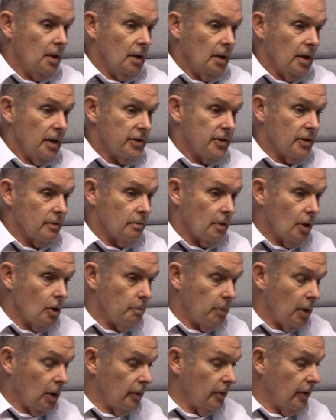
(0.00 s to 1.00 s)
It's a
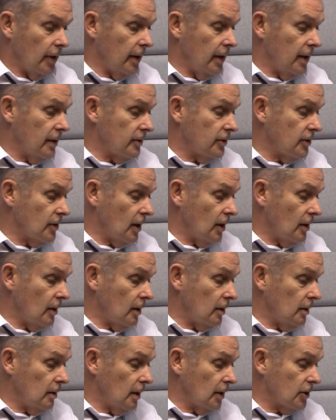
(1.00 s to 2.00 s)
robot that is
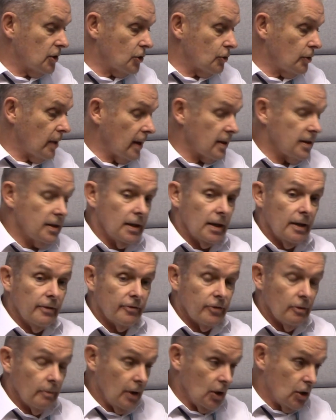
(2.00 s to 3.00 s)
extracting
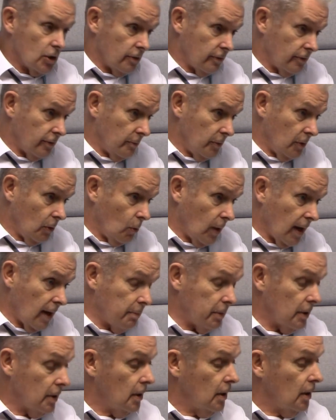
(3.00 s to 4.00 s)
information from the
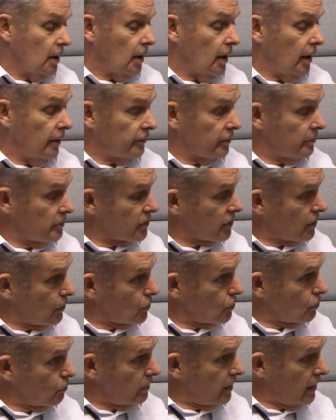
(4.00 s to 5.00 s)
web and from
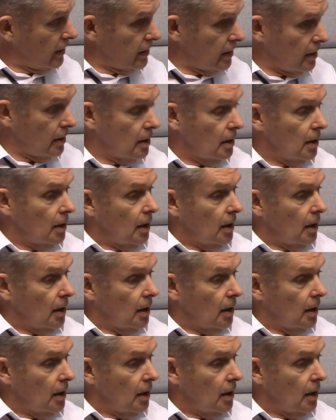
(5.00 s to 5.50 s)
social media,